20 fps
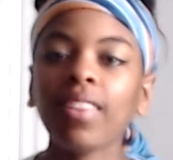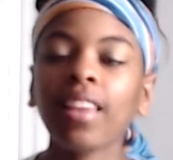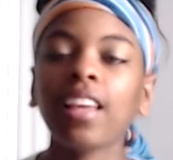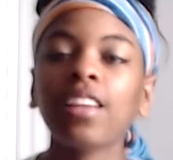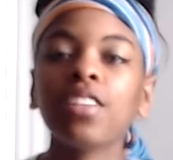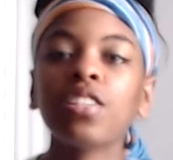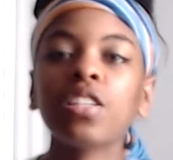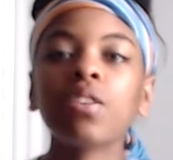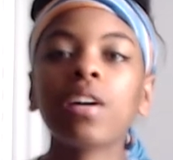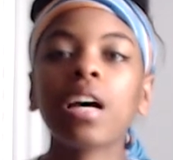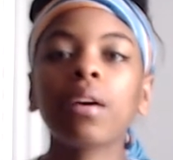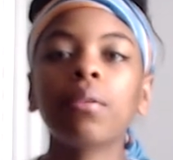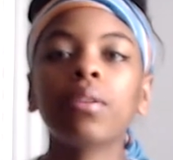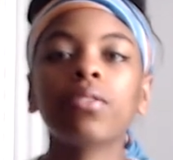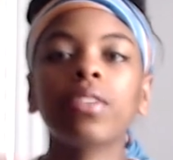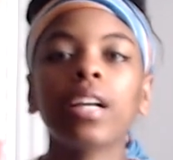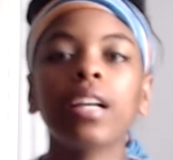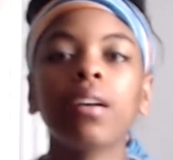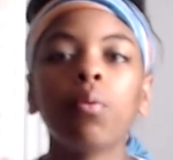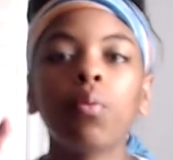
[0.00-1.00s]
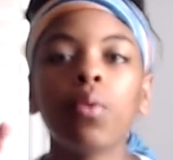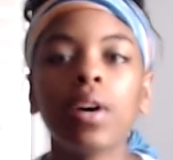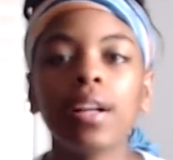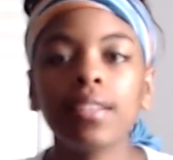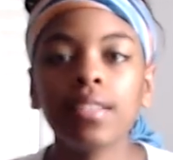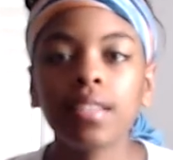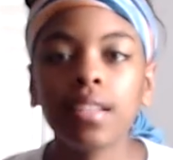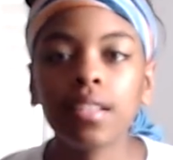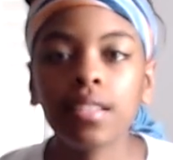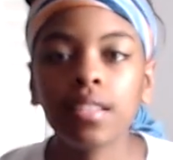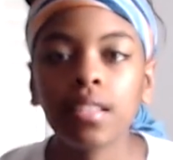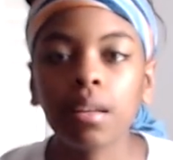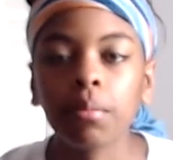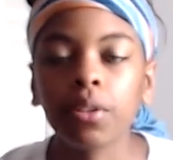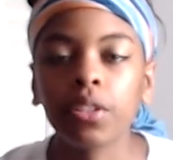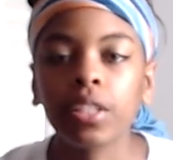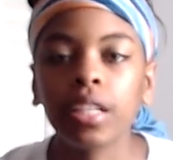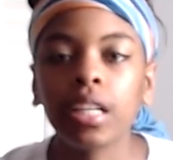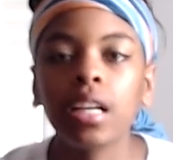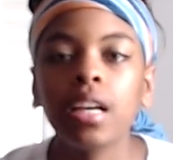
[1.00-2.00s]
So I would write one sentence
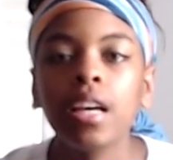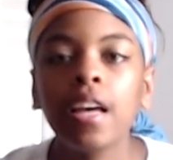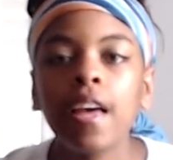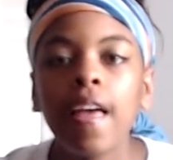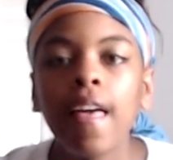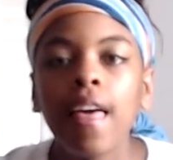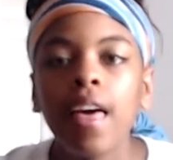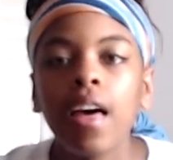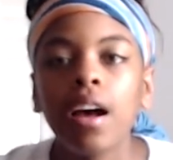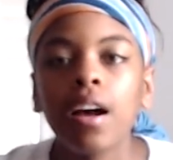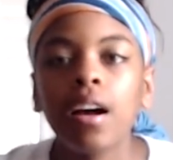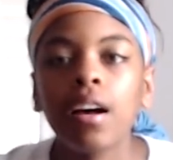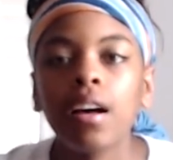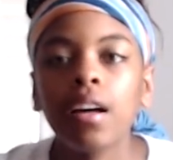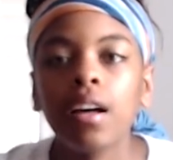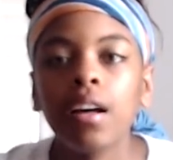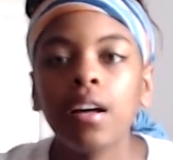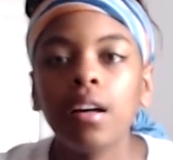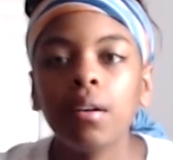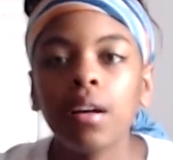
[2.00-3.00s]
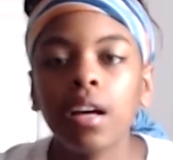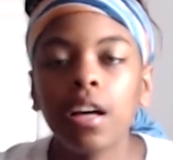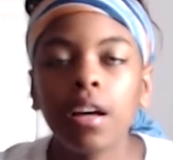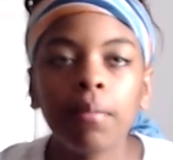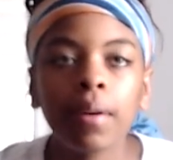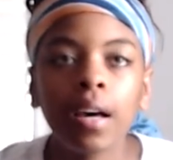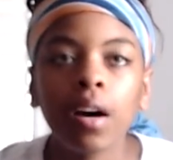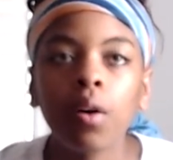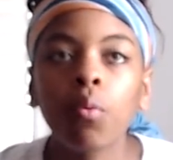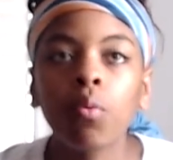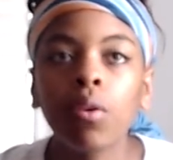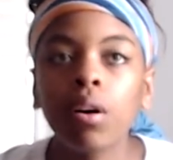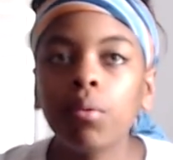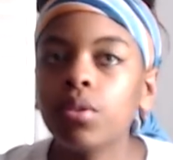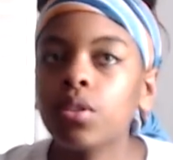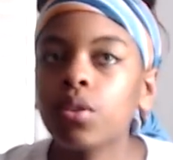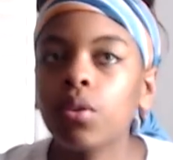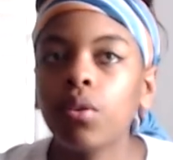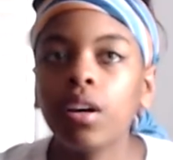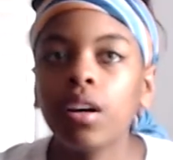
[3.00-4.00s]
summary about what was
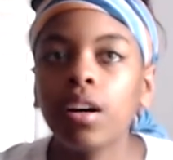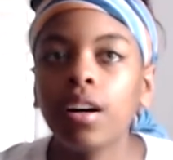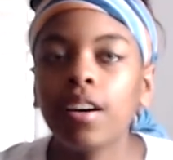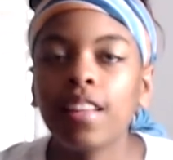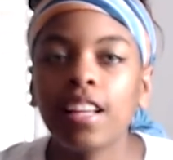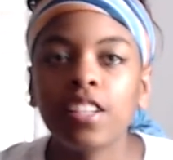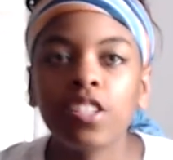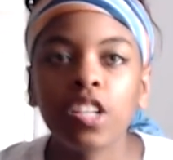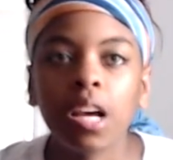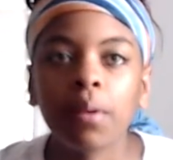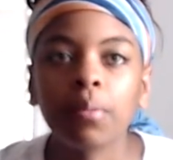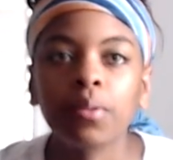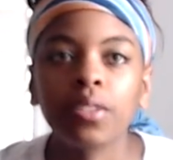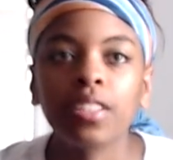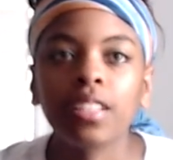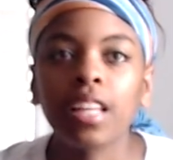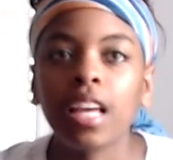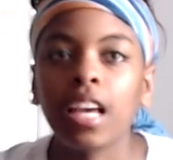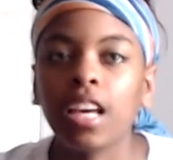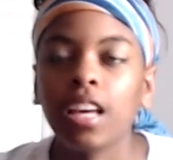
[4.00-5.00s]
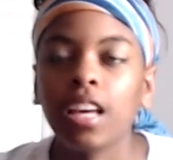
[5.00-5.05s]
going on in that chapter. Like,